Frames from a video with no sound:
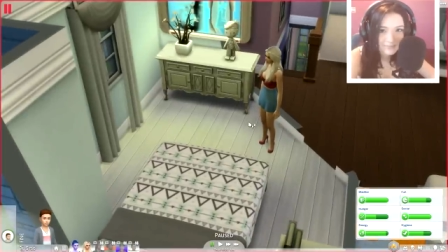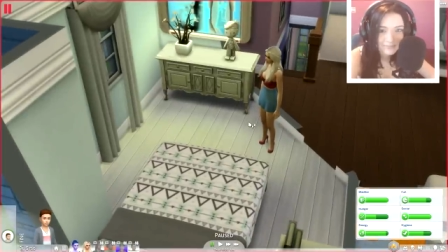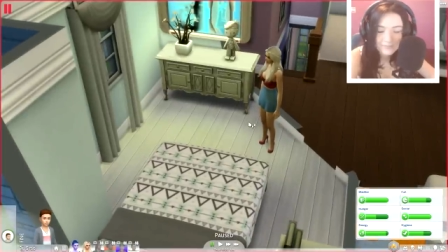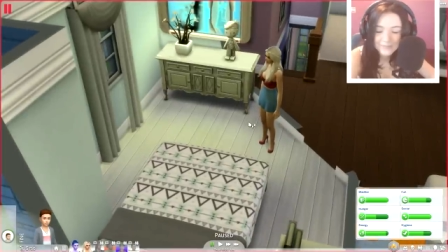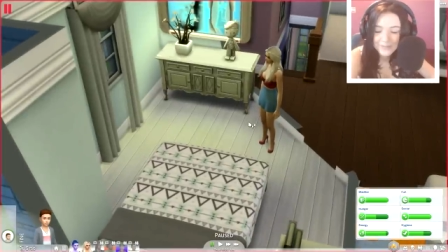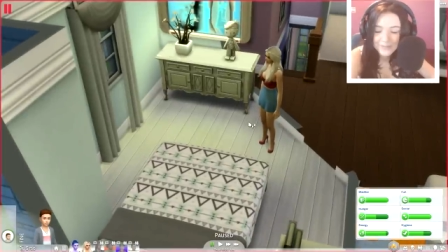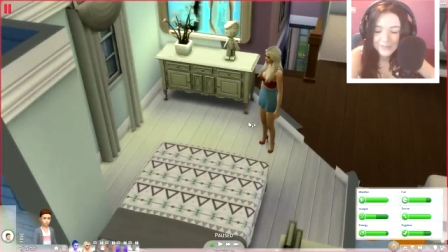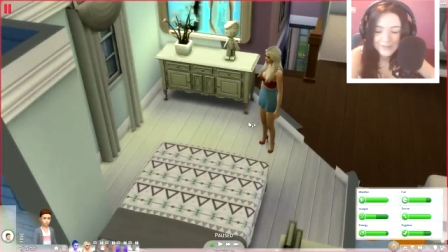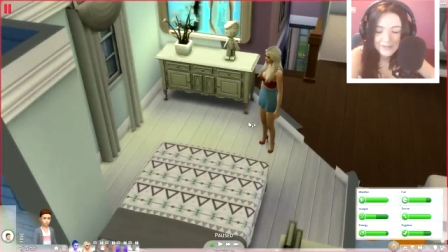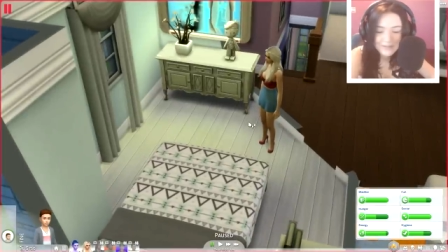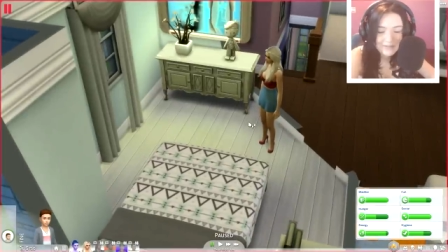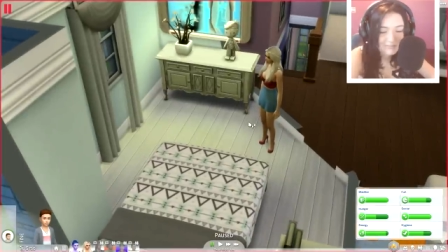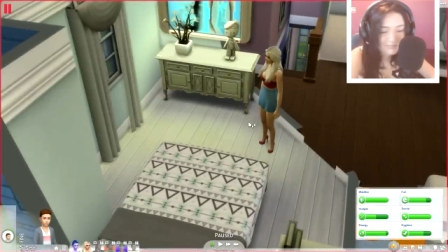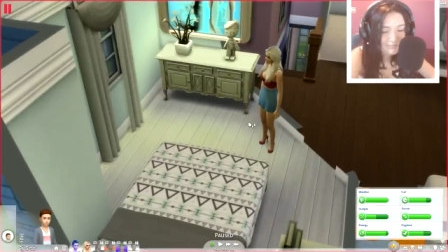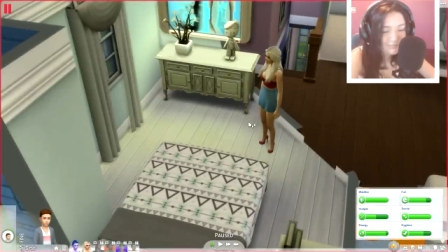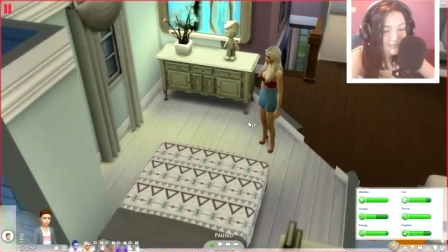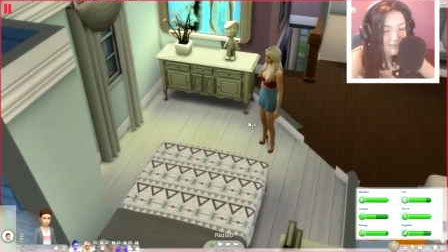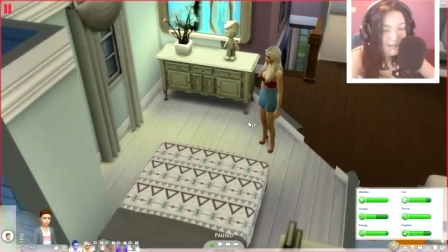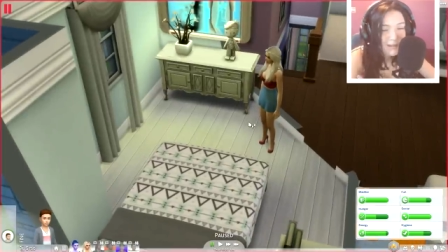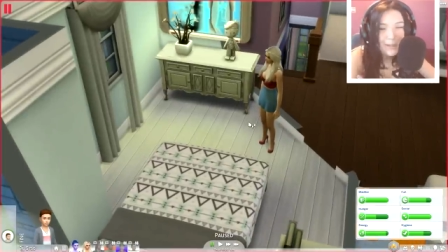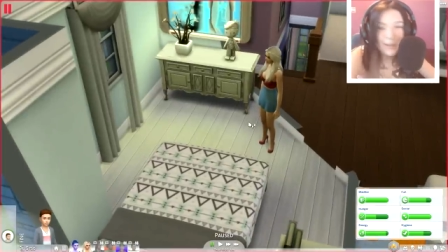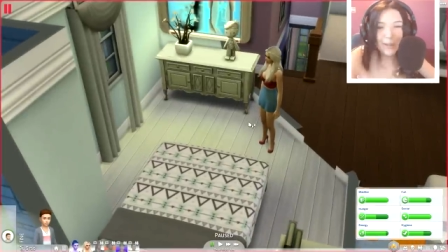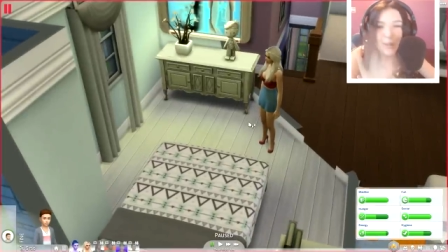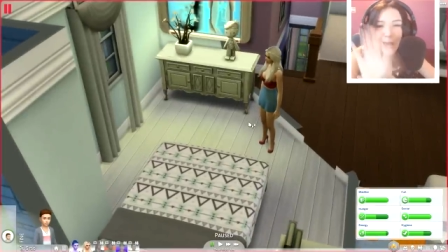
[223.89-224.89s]
You could
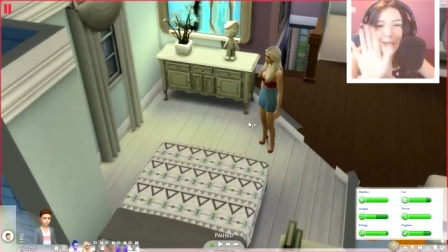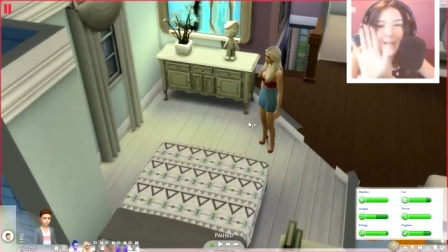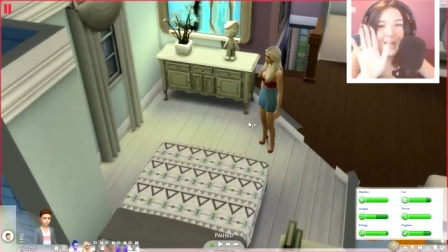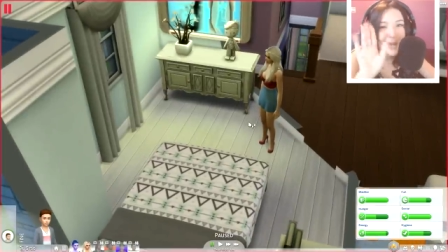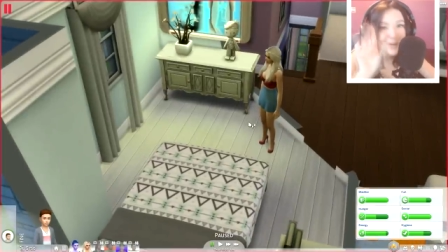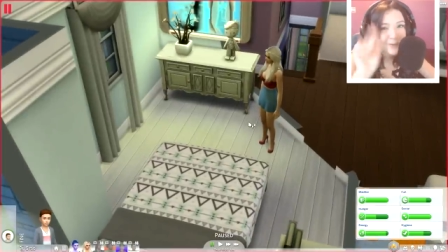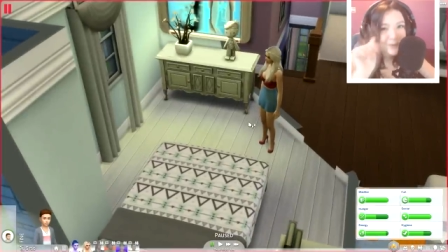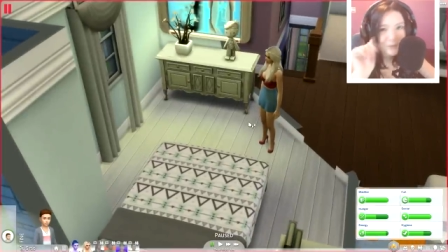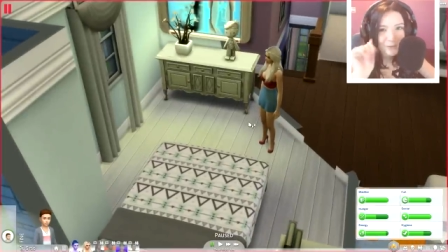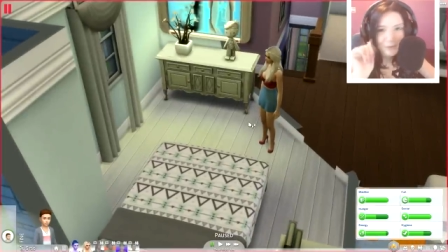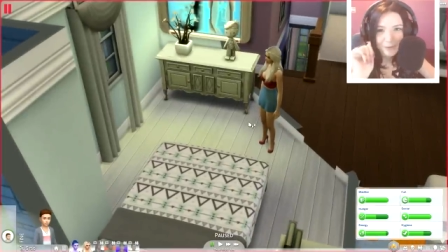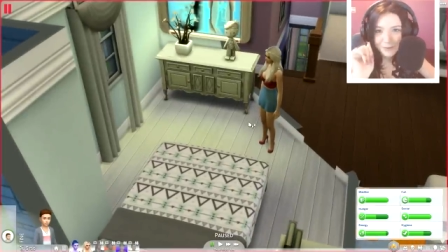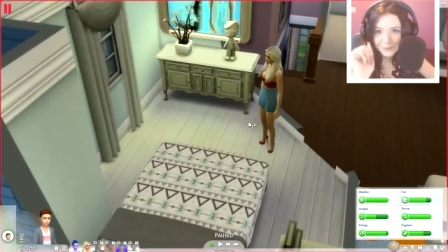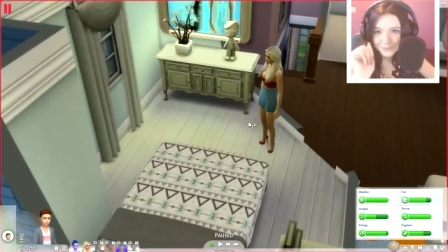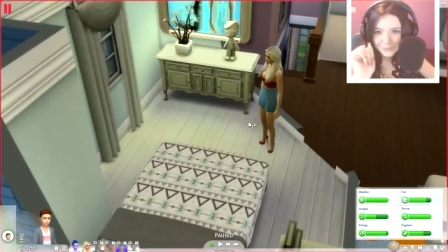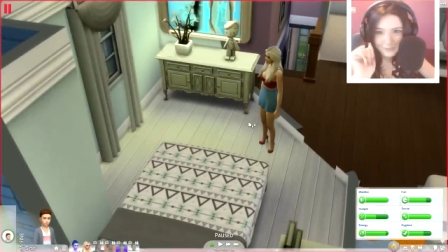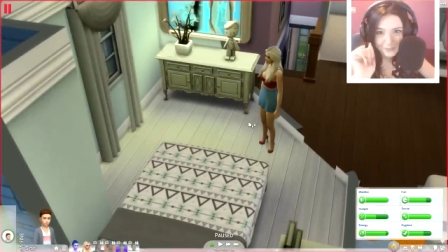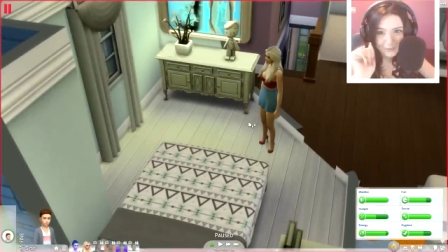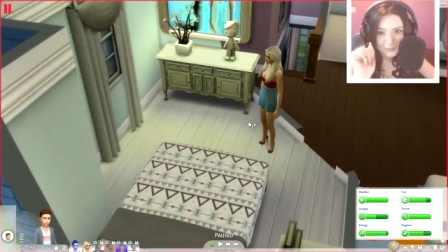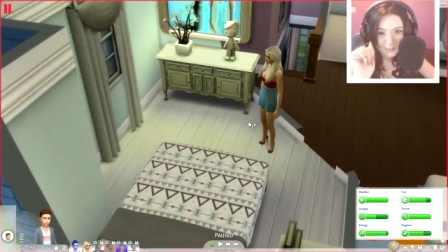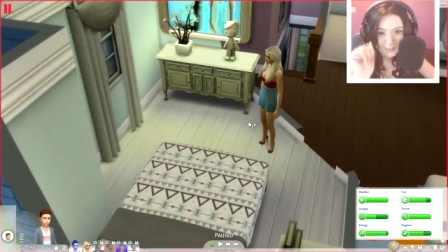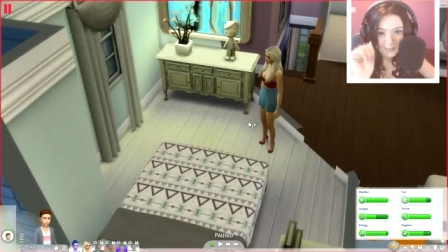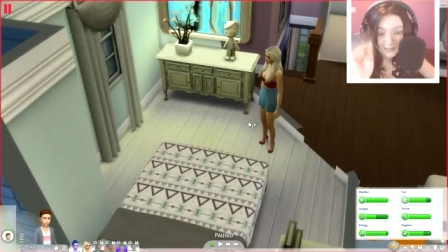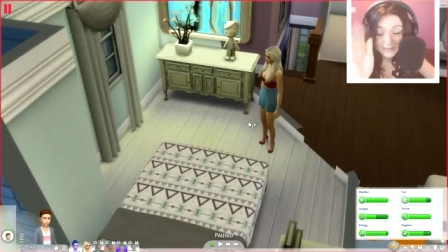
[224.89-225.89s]
have your own
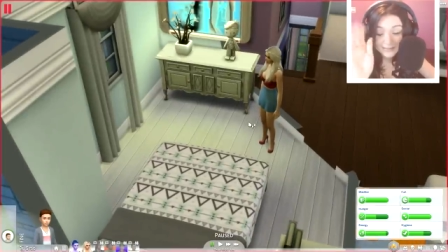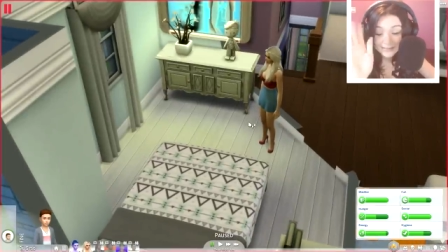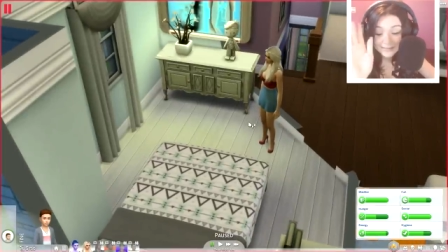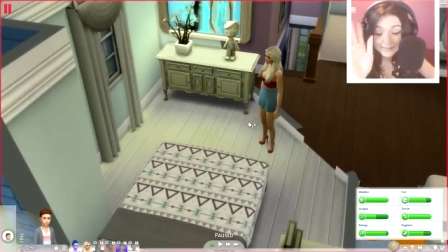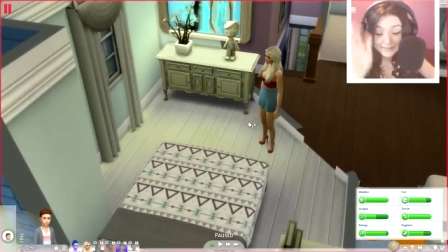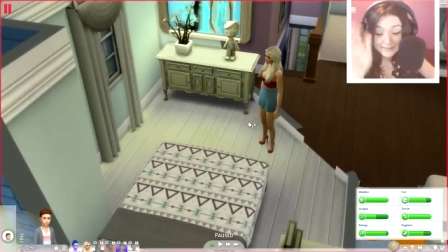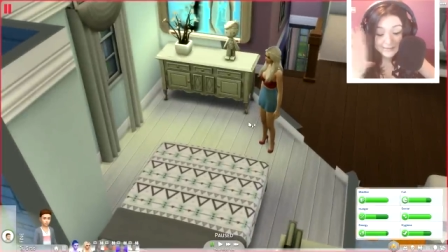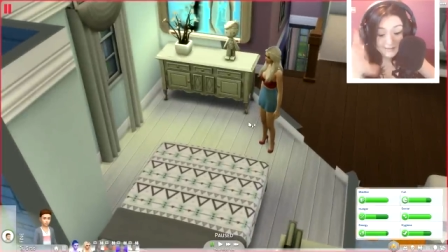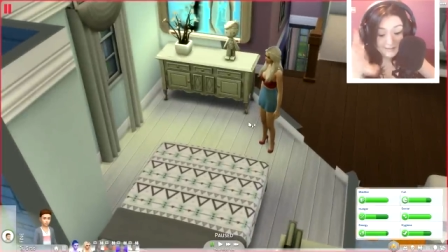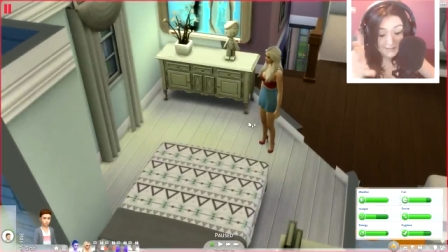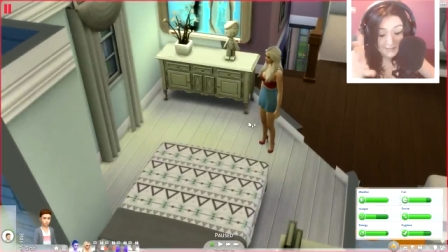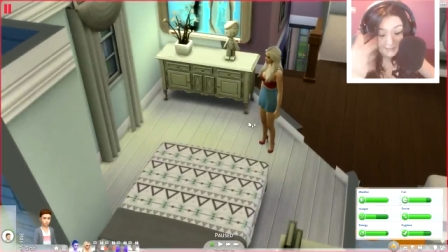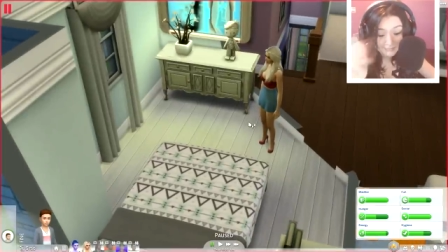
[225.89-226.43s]
room because